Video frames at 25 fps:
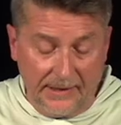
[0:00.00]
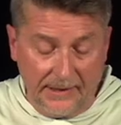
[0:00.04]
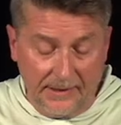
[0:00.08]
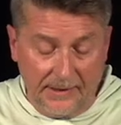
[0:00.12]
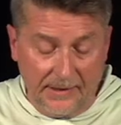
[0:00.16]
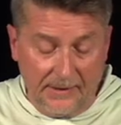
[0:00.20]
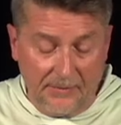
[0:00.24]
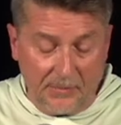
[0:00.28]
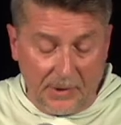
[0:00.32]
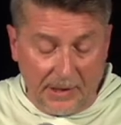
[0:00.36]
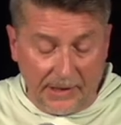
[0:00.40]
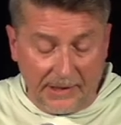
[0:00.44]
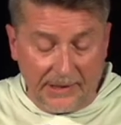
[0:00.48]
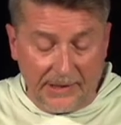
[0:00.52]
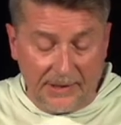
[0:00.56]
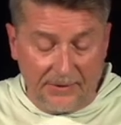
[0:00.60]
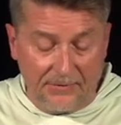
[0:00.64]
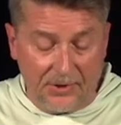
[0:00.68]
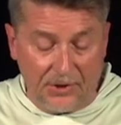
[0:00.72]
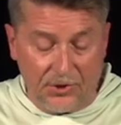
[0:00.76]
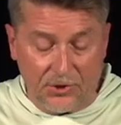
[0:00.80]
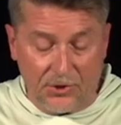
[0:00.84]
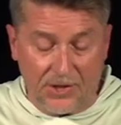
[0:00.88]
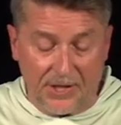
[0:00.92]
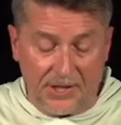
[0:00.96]
by leaving
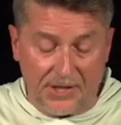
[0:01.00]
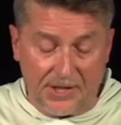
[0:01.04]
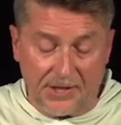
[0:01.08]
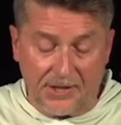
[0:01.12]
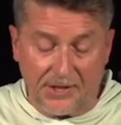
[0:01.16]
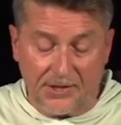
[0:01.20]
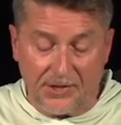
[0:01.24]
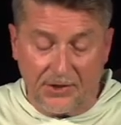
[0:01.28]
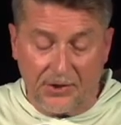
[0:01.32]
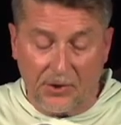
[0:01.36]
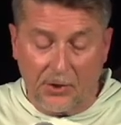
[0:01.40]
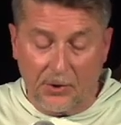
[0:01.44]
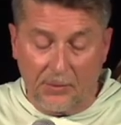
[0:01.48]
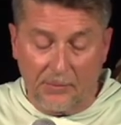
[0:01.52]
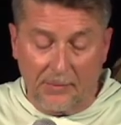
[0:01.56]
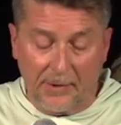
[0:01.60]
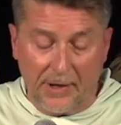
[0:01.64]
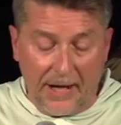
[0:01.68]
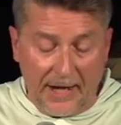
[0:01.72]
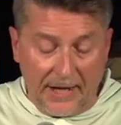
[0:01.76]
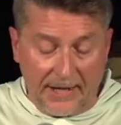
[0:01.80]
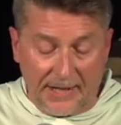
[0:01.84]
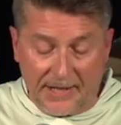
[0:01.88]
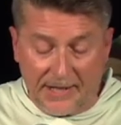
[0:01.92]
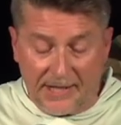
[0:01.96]
Jesus at home.
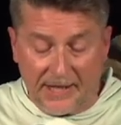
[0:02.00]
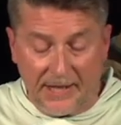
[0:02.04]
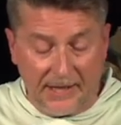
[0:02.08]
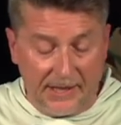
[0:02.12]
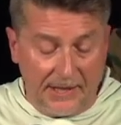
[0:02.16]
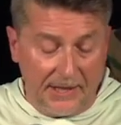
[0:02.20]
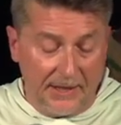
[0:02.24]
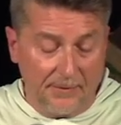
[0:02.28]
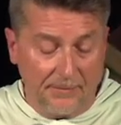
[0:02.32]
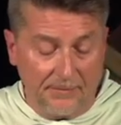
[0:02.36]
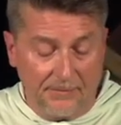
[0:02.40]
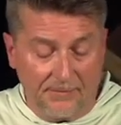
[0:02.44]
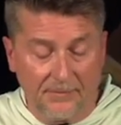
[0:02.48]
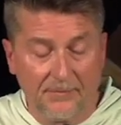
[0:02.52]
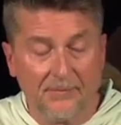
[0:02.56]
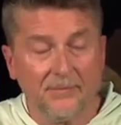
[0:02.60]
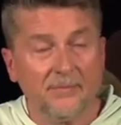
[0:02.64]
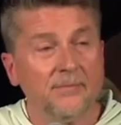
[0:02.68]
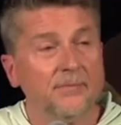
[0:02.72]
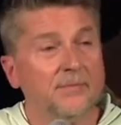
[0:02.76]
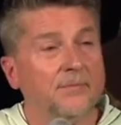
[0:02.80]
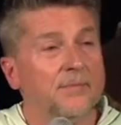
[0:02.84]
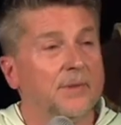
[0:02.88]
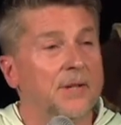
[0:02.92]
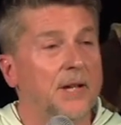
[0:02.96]
I'd take him
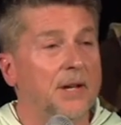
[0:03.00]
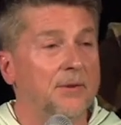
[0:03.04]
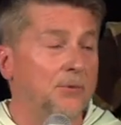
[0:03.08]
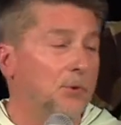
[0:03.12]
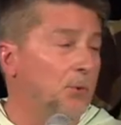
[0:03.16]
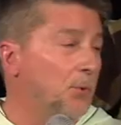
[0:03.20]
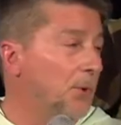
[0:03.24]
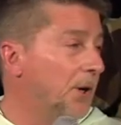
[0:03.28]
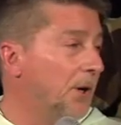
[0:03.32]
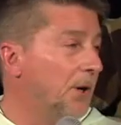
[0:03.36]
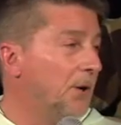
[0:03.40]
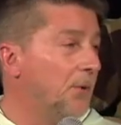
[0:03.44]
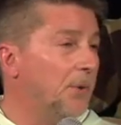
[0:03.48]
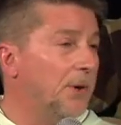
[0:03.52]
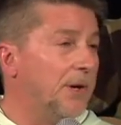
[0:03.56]
everywhere I went